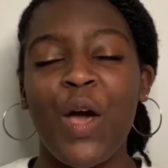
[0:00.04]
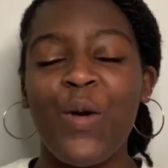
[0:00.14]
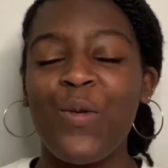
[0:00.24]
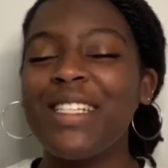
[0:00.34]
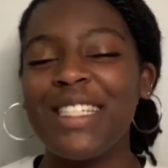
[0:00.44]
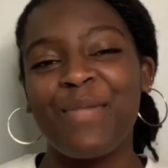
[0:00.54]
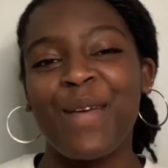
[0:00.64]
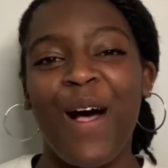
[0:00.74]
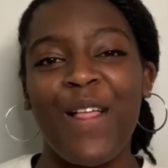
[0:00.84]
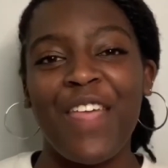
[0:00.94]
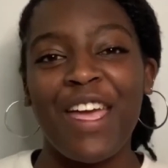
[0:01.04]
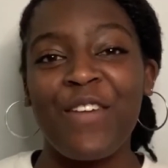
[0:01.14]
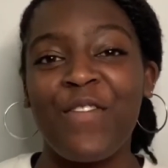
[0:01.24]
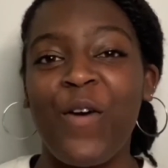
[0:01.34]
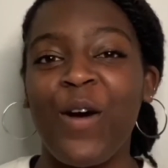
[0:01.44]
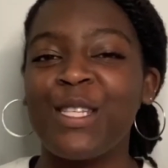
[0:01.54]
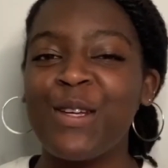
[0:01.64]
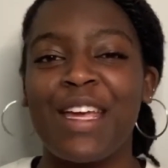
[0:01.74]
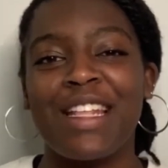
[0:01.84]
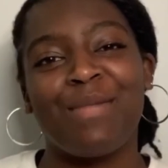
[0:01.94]
What's up, y'all? Thank you for
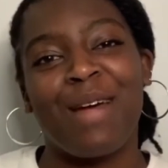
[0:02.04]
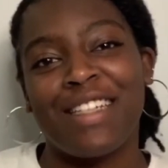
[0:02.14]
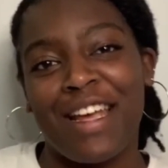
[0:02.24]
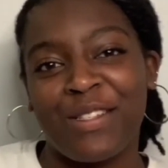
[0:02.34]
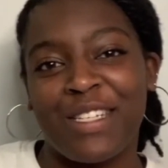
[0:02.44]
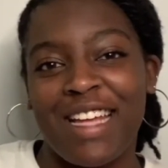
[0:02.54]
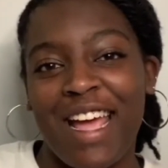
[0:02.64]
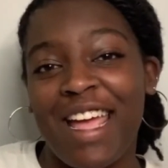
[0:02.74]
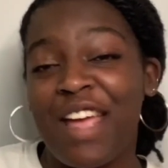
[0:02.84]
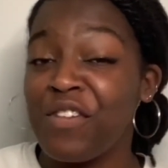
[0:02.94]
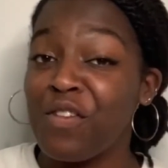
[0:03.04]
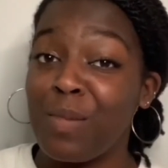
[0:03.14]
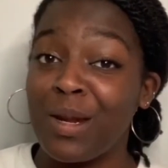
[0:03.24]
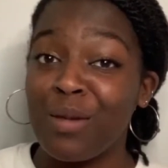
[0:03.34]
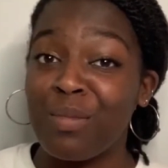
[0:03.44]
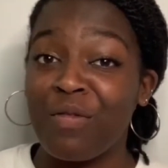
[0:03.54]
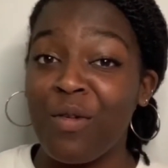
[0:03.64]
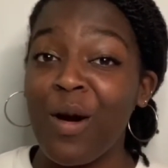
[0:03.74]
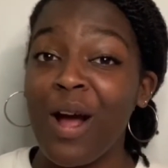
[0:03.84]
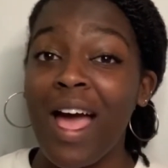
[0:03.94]
tuning into my channel today. If you've been here
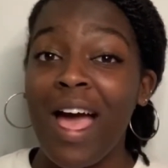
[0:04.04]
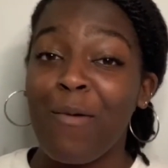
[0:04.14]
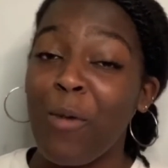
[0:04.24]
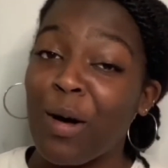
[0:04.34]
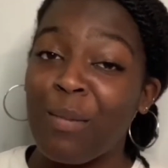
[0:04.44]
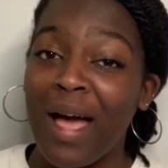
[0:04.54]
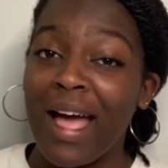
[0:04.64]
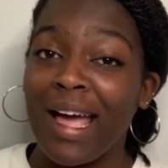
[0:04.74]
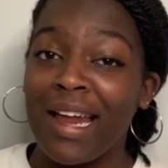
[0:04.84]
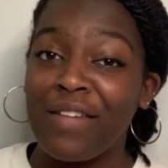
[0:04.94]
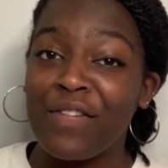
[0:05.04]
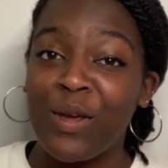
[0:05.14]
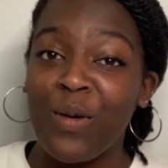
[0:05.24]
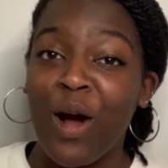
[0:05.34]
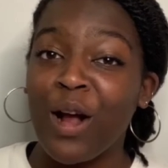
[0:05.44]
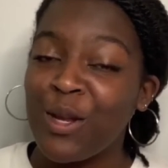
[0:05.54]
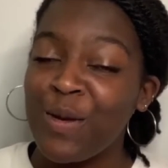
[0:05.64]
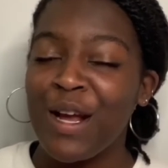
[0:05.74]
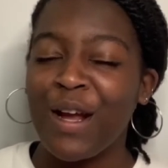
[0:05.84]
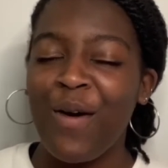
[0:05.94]
before, welcome back. And if you are new
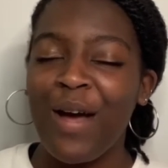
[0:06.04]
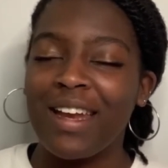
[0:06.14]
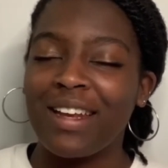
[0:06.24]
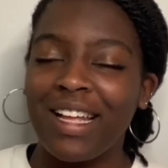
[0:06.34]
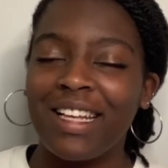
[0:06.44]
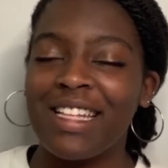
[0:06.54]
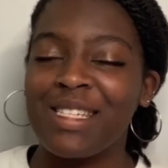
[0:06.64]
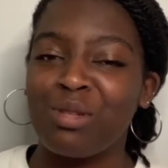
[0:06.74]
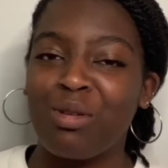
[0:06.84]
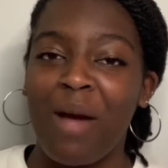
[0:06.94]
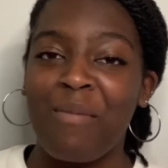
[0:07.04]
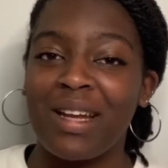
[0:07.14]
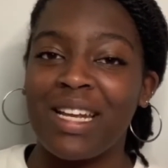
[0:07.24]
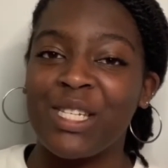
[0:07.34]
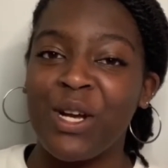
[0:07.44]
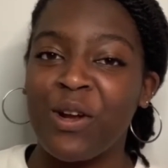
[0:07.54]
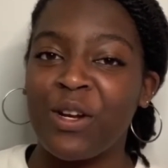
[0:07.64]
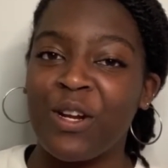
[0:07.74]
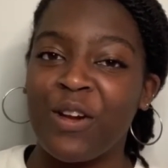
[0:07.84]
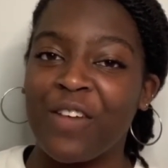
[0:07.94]
here, go ahead and click that subscribe button and turn on
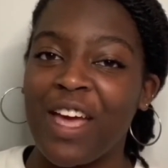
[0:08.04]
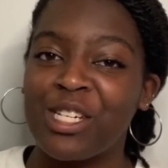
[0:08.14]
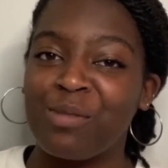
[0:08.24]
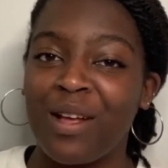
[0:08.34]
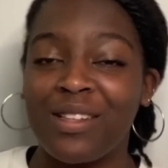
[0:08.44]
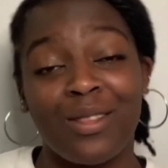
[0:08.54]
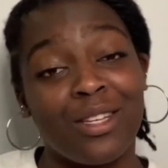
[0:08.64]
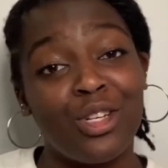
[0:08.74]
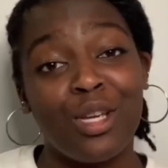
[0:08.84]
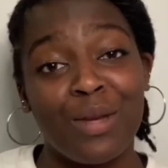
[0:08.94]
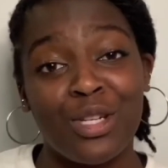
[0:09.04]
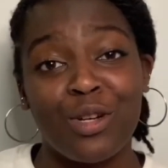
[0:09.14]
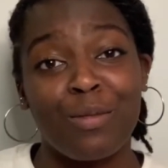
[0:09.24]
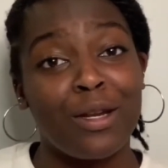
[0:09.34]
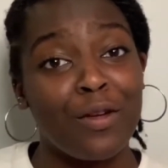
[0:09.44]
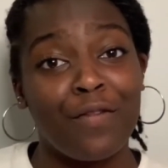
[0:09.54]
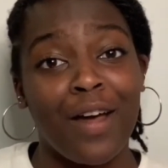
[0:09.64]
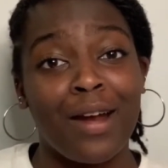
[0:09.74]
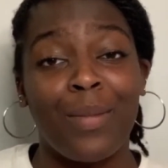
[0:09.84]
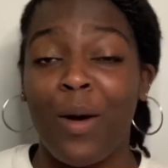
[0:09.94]
your notification bell so that you can be sure to be
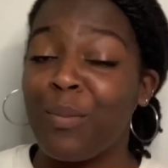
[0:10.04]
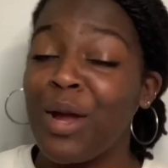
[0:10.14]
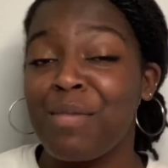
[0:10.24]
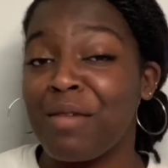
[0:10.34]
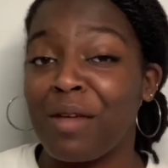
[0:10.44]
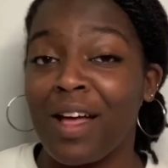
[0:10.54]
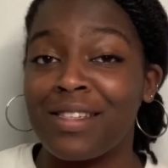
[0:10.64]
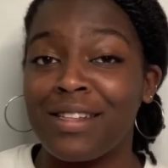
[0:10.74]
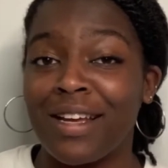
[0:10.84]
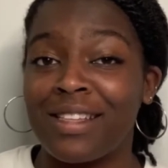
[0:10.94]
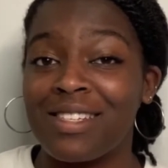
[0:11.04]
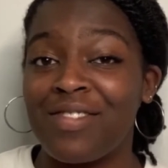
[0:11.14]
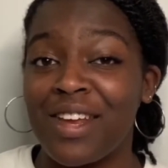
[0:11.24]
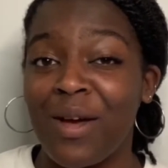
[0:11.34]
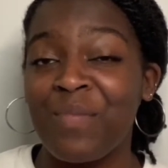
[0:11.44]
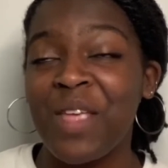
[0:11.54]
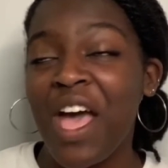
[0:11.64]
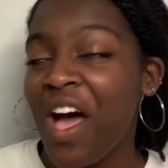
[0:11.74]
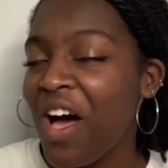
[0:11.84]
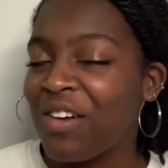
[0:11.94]
notified about premium content like this video
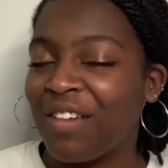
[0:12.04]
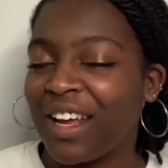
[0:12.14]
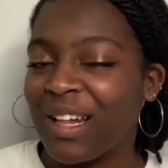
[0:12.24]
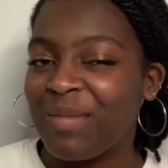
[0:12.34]
on a regular